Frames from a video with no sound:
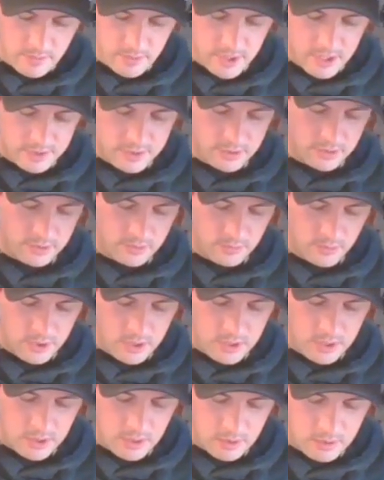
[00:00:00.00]
we got your
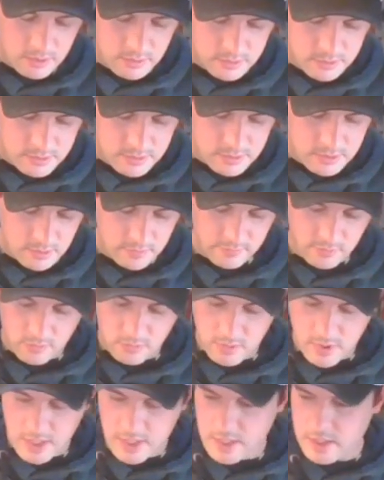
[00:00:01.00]
3 silver
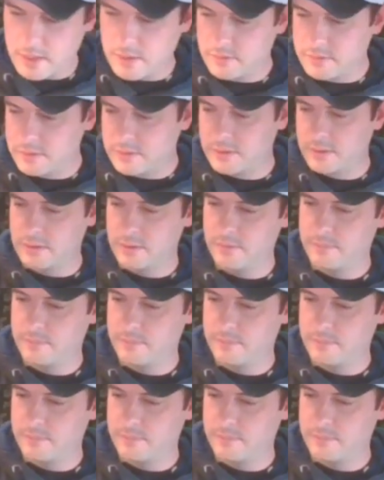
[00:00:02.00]
rounds.